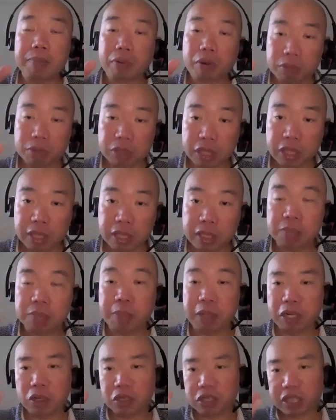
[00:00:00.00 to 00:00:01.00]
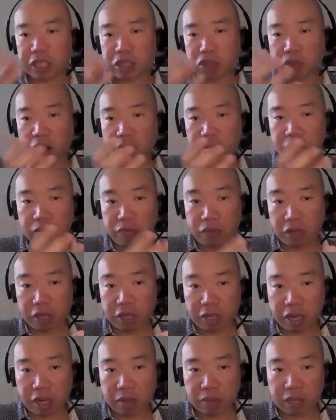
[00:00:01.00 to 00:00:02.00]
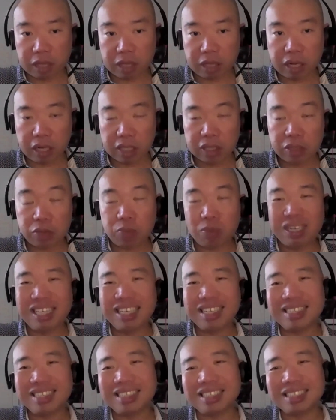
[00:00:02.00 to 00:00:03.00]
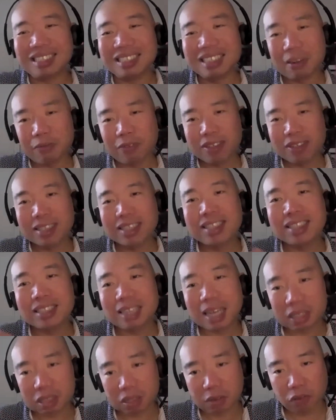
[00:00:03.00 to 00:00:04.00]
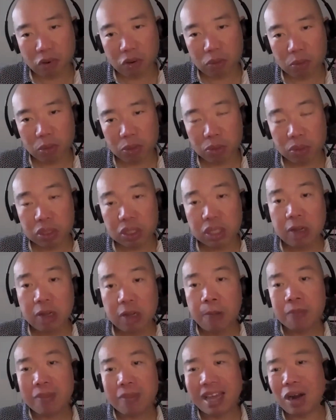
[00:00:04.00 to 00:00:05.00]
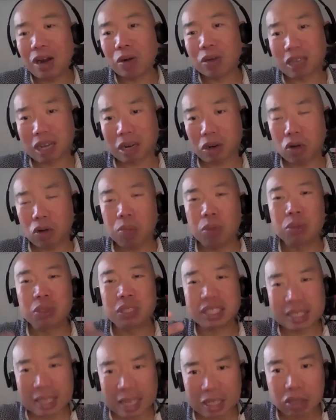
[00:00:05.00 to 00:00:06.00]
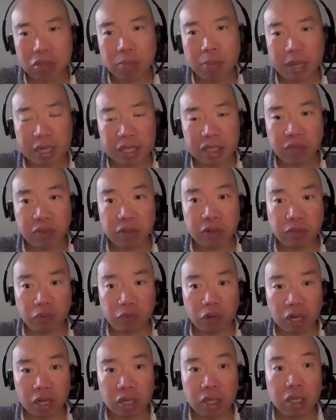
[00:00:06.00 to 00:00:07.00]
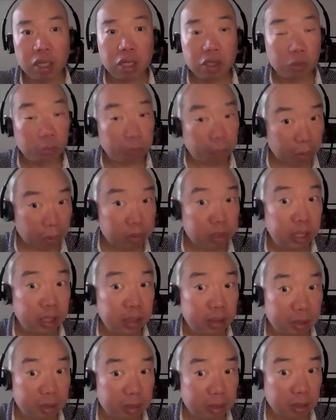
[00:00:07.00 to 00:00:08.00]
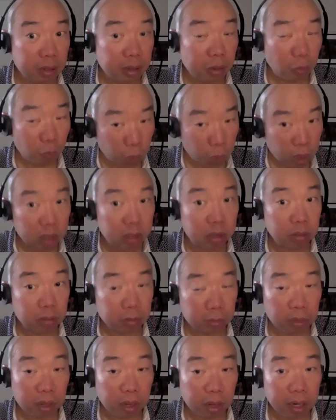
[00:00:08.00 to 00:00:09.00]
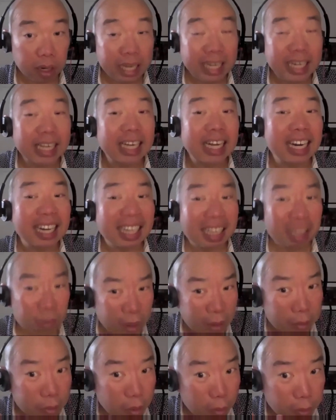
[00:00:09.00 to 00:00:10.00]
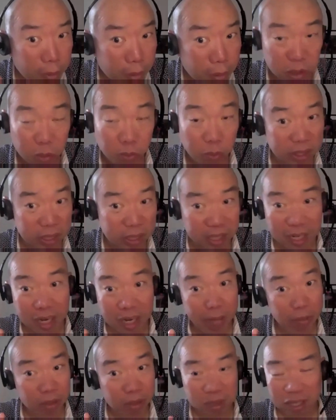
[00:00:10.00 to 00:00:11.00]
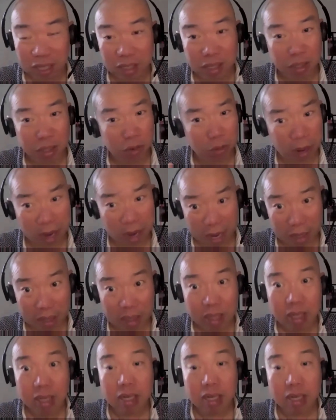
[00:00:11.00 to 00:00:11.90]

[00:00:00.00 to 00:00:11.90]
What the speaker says: proteins, because they travel further down the gut, release different sets of hormones, and our gut hormones tend to make us feel fuller. So proteins will, eating a little bit more protein, once again, I'm not saying to go mad,